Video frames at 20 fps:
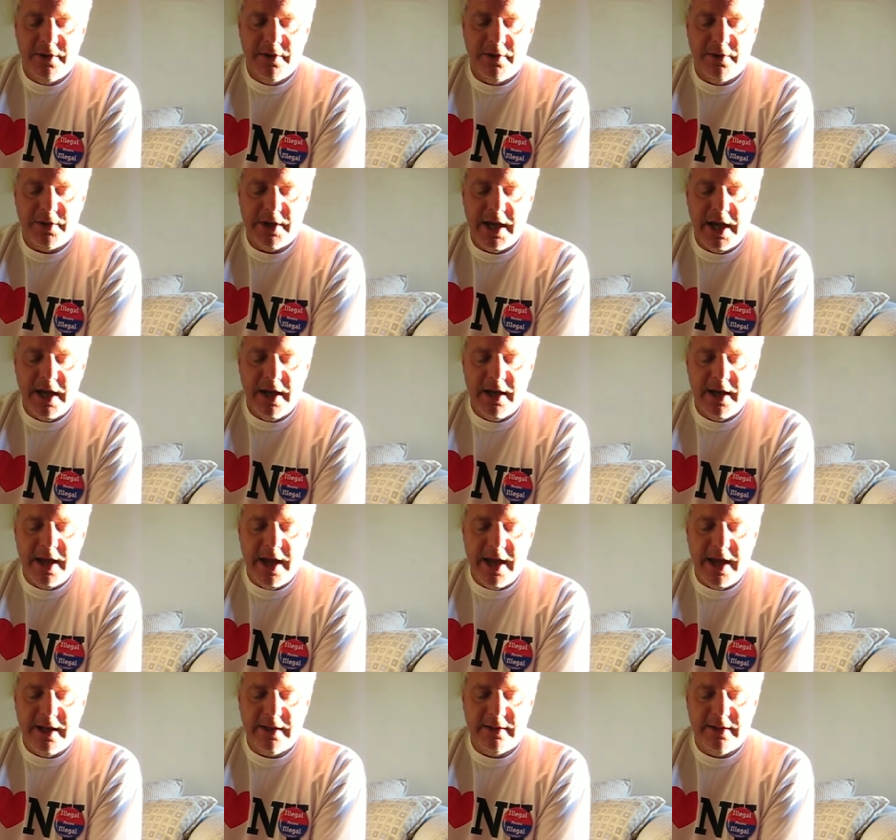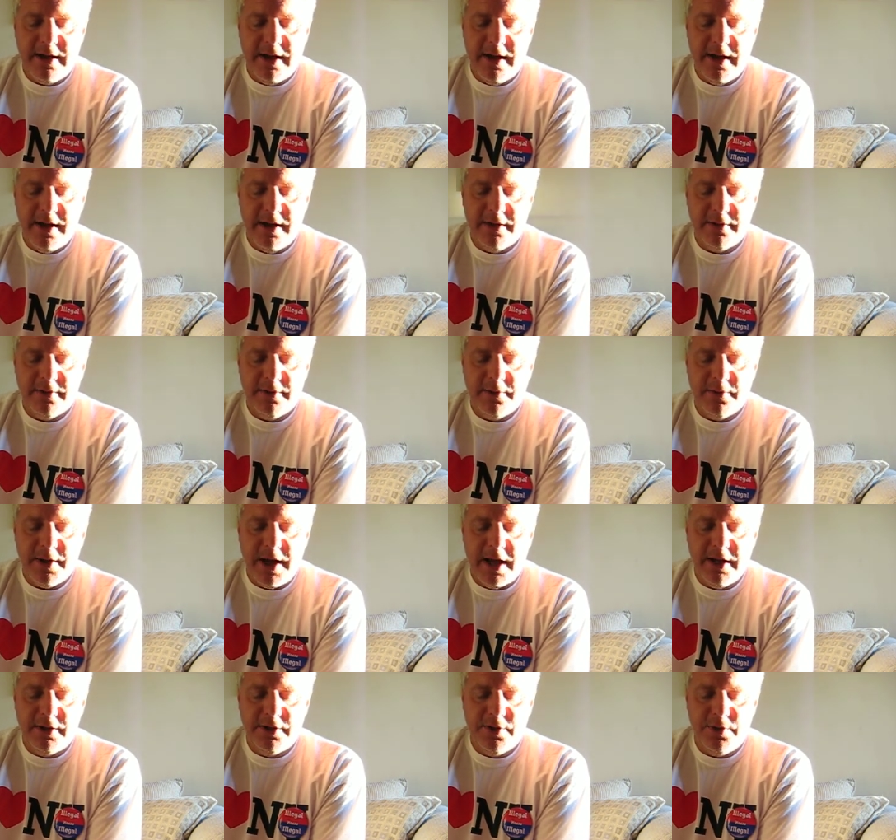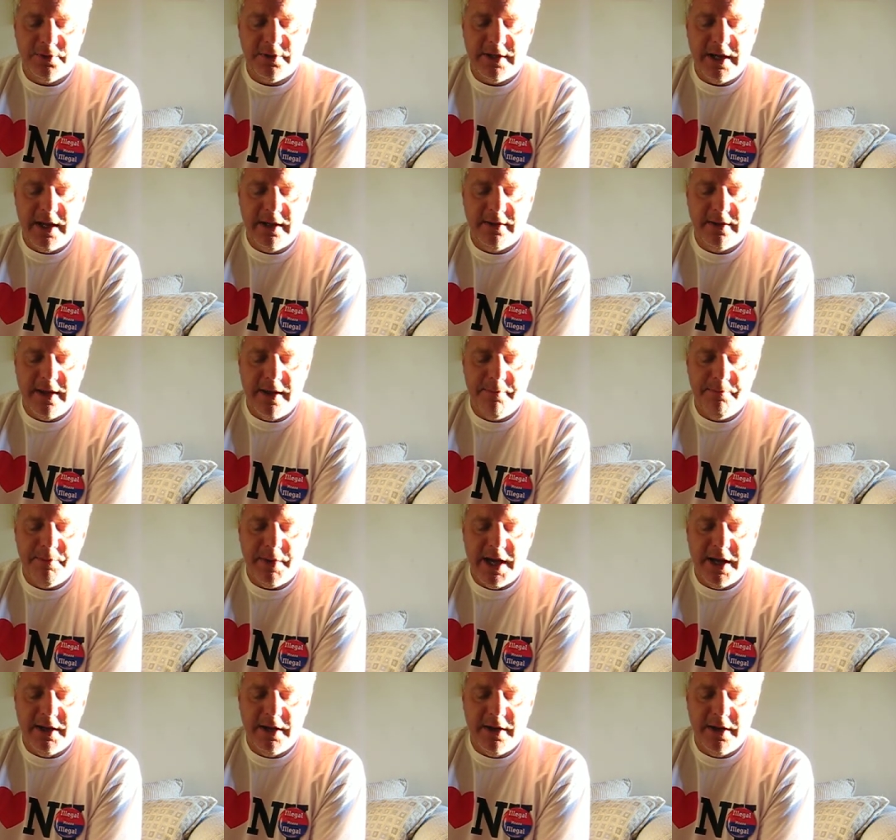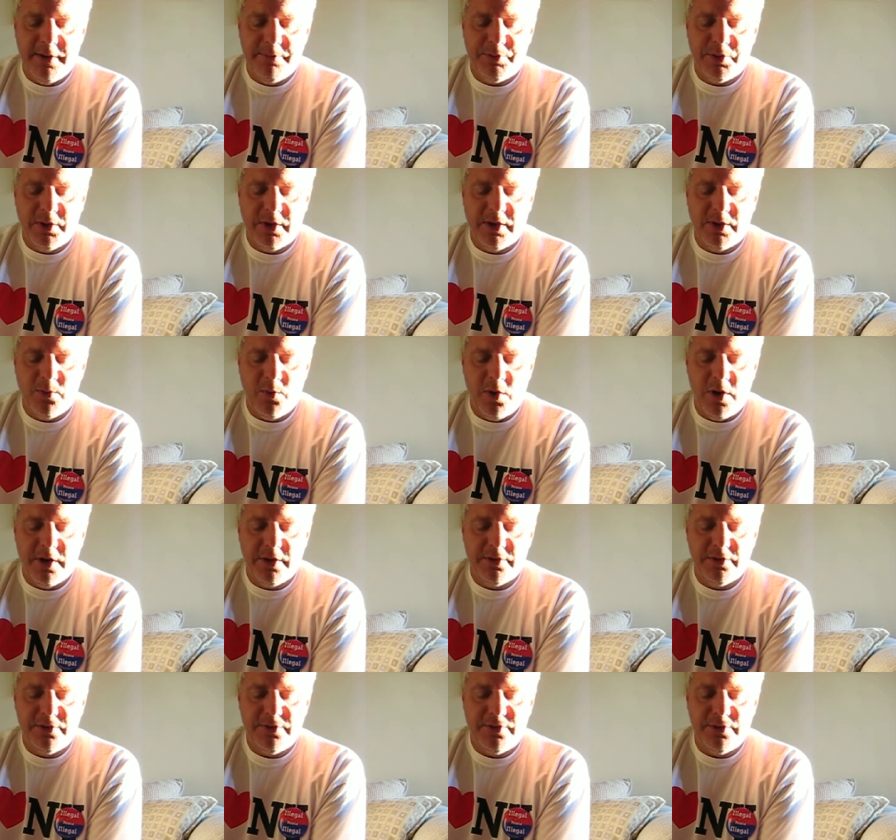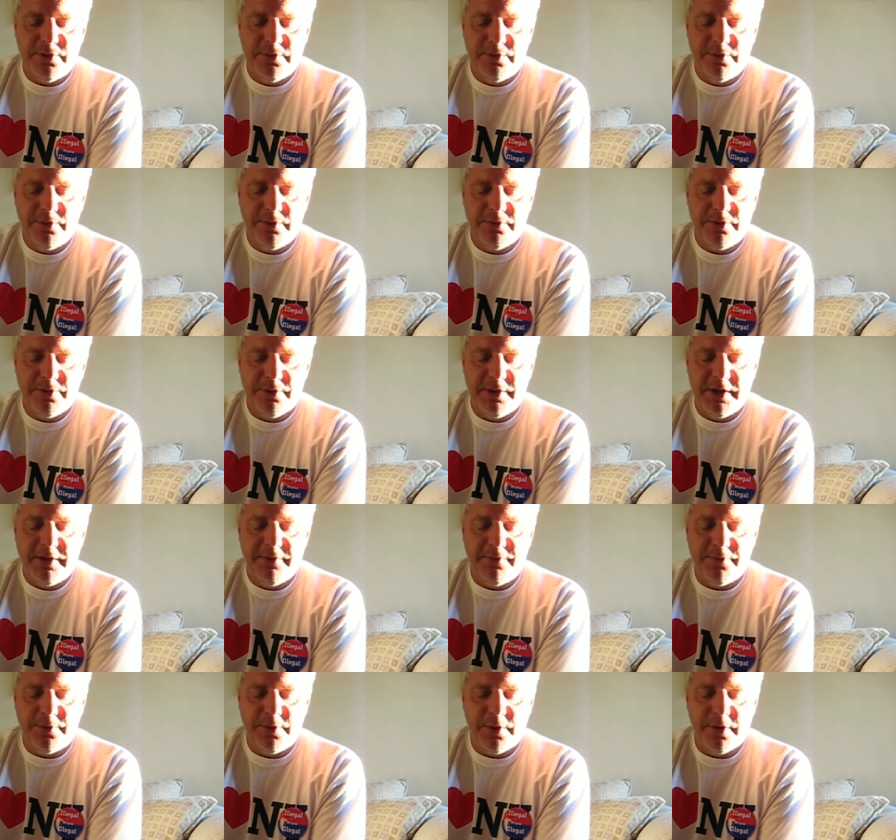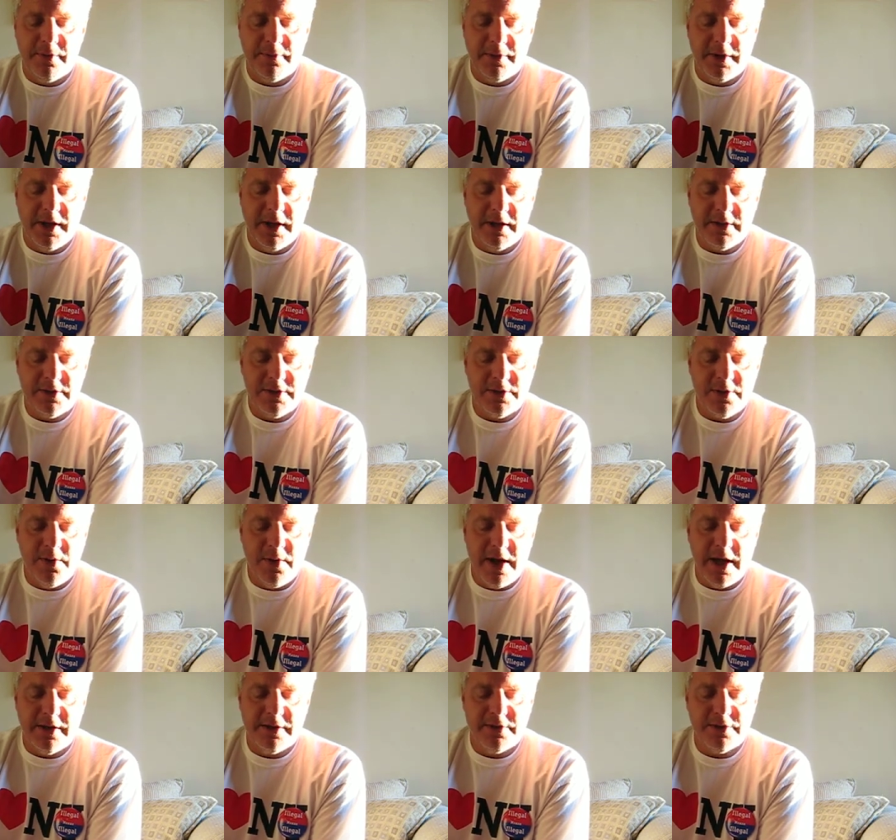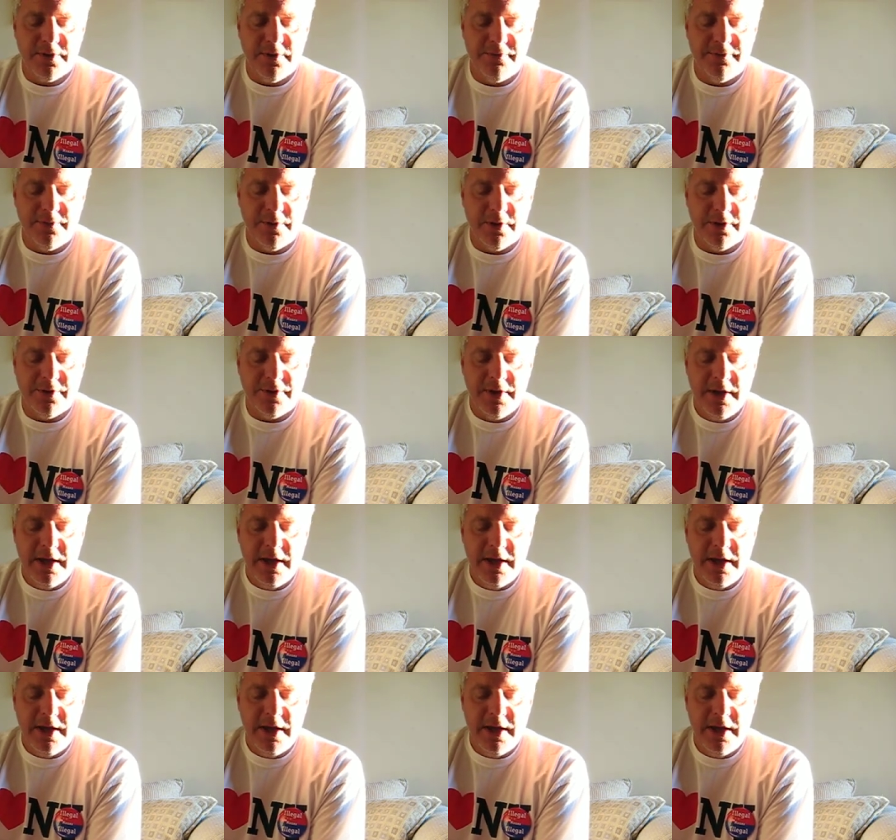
Okay, and I notate them by putting the 1, 2, 3, 4, and so on and so forth.